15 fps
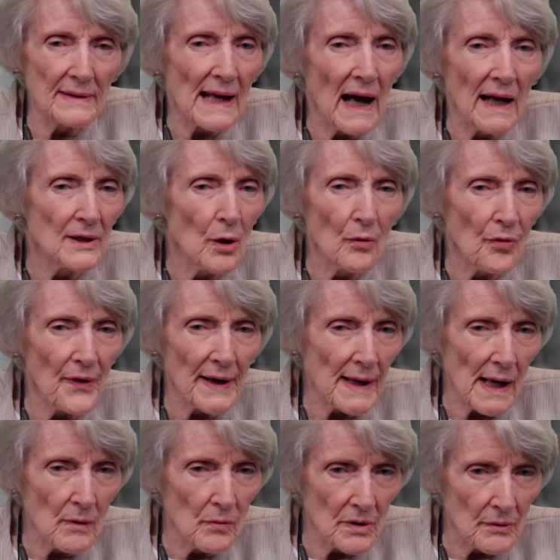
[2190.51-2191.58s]
I don't think
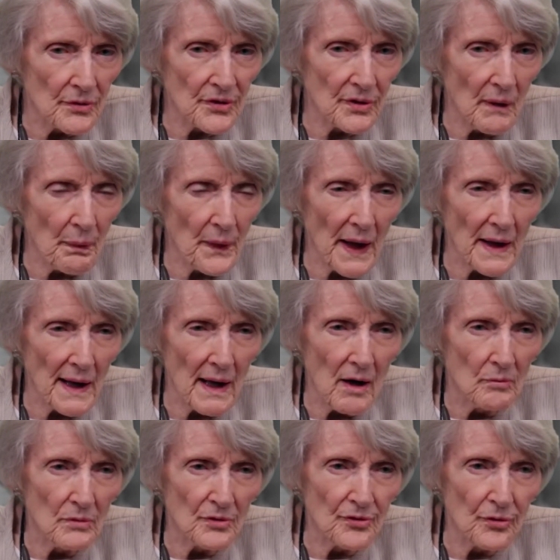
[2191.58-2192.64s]
I would have sent that
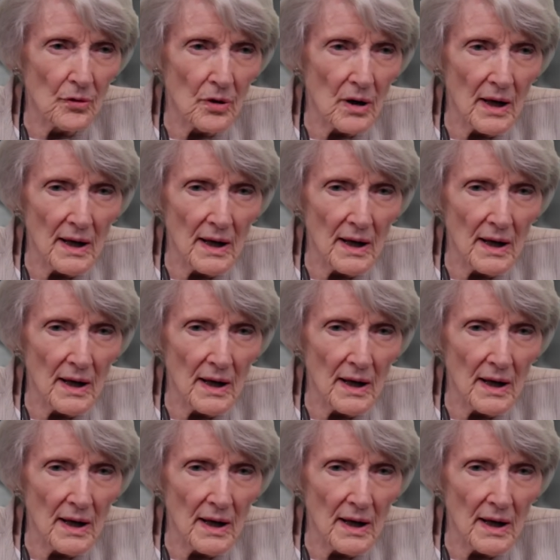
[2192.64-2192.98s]
out before